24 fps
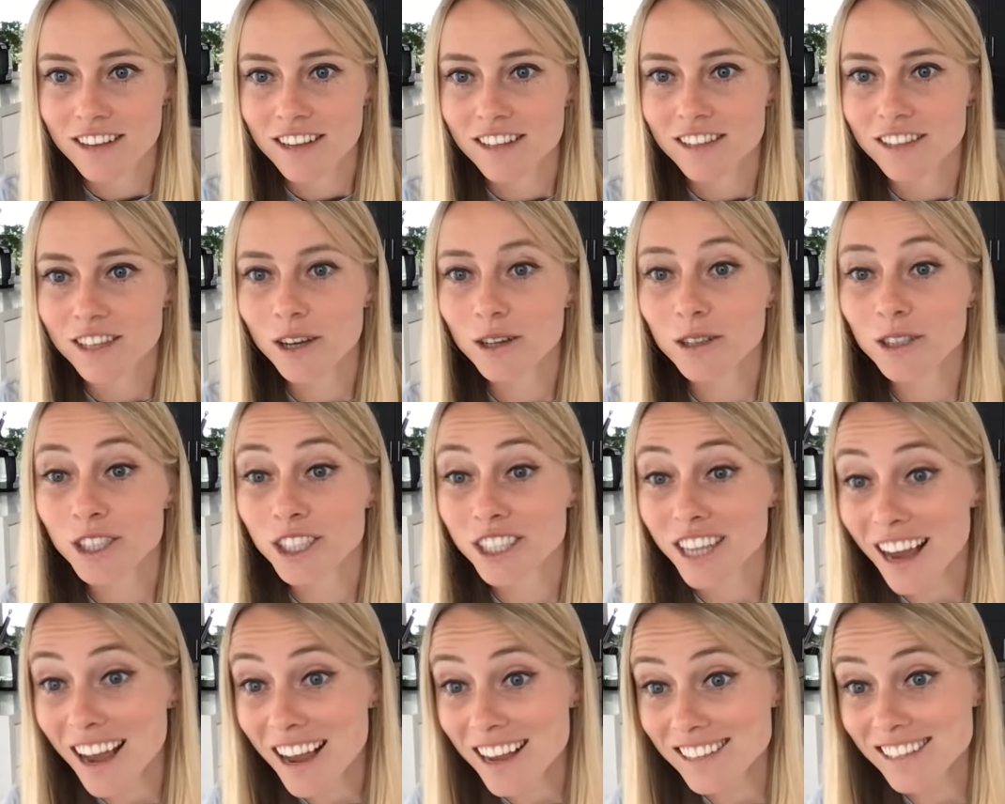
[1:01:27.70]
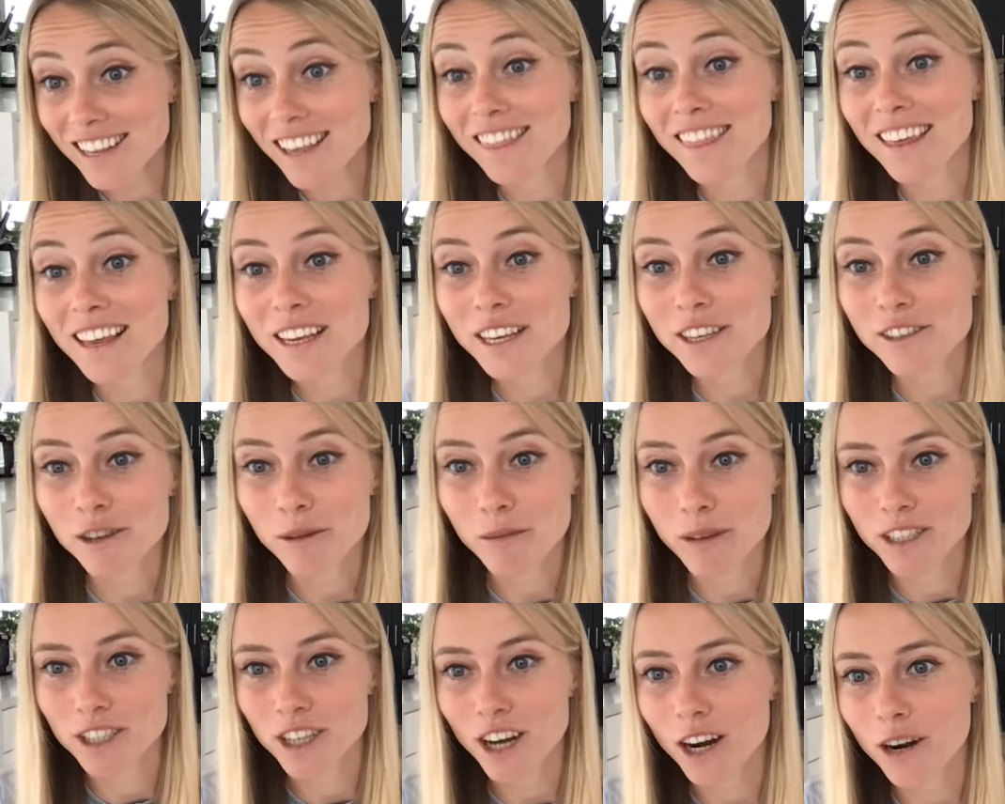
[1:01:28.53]
So Shay said, thank you so
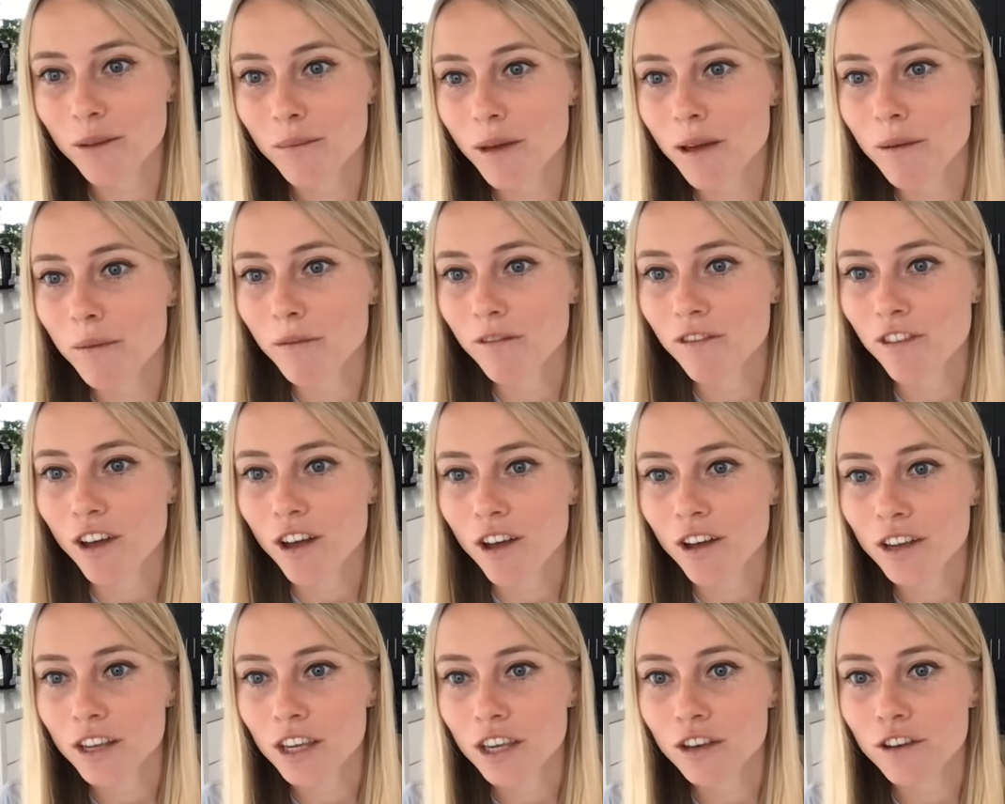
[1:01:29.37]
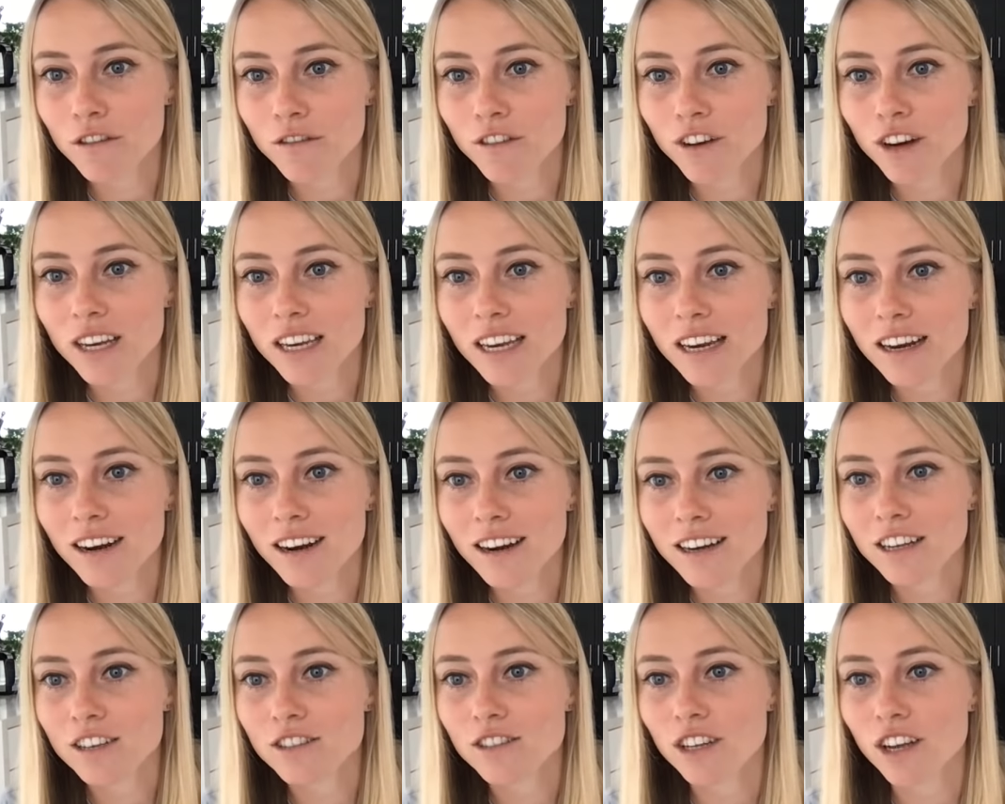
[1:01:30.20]
much, Autumn. I've been following you for a year
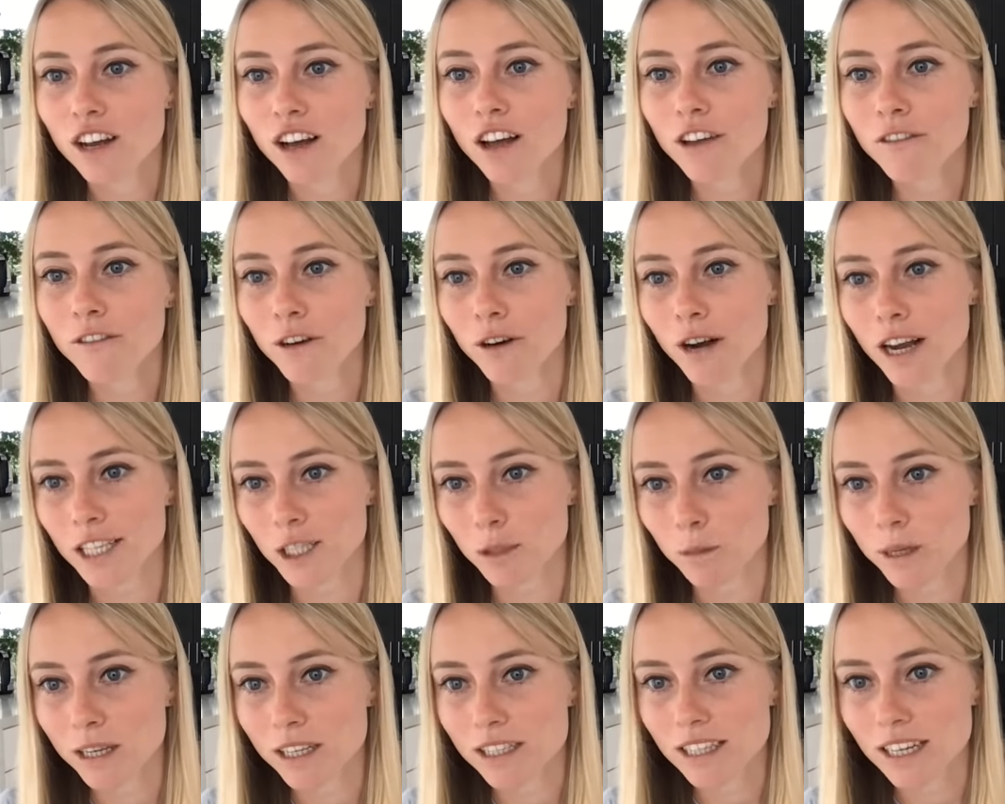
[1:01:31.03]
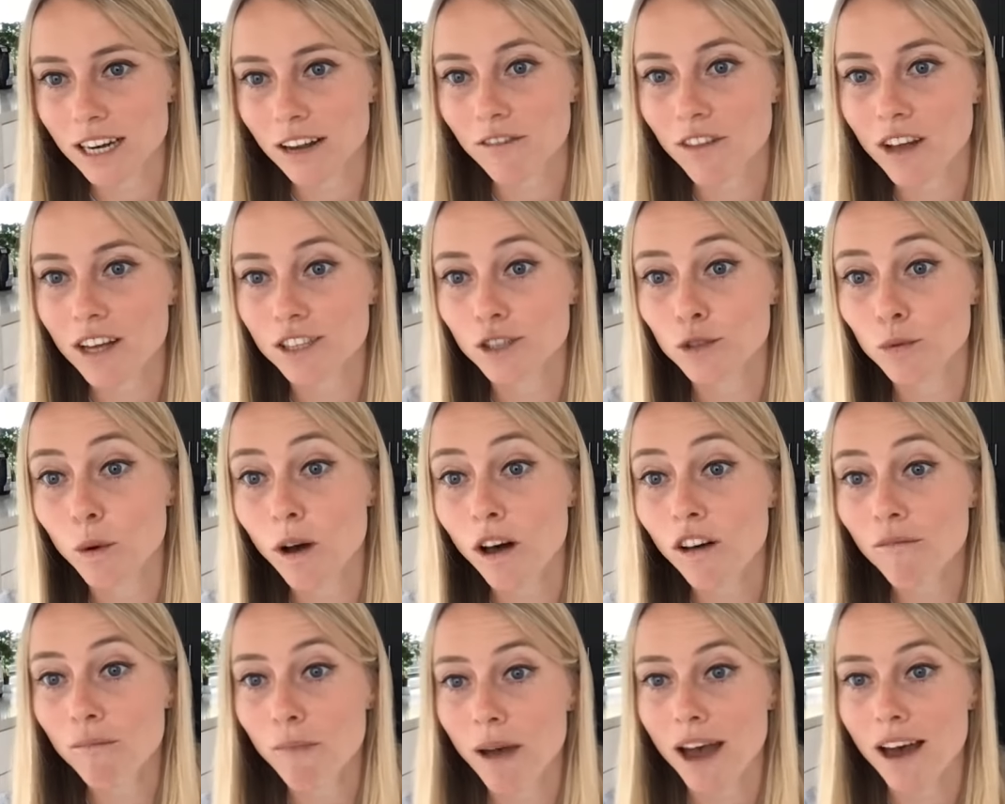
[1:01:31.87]
and using all of your recipes and I've lost
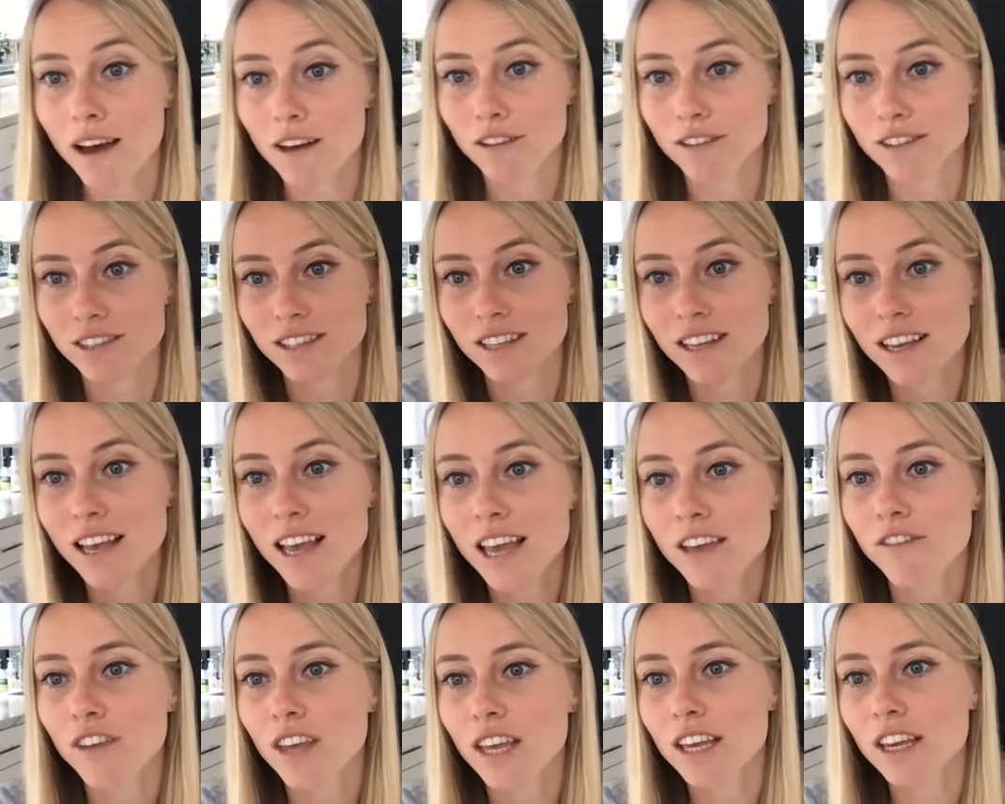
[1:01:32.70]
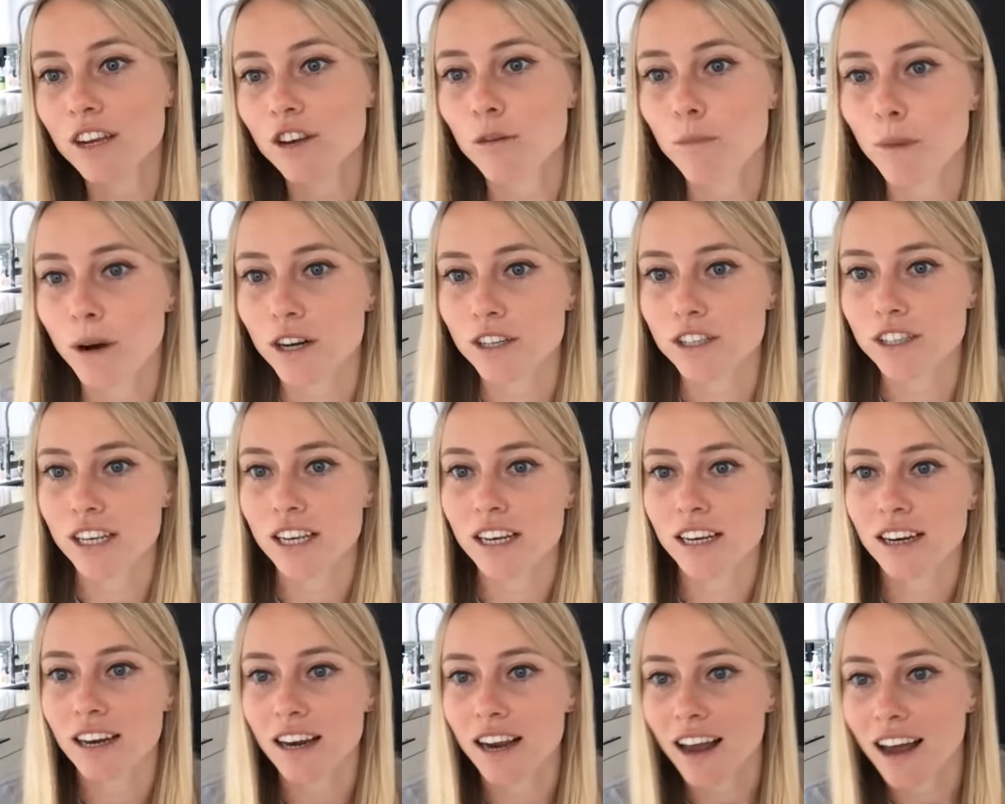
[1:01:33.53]
12 pounds. I feel like a new
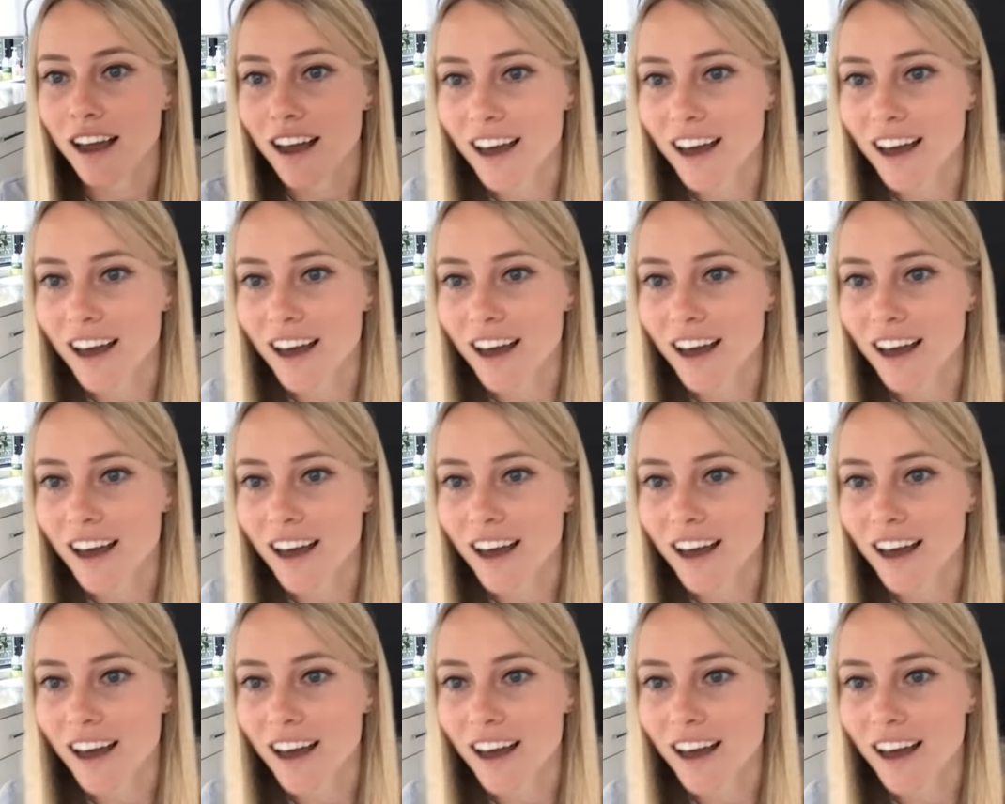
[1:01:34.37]
person.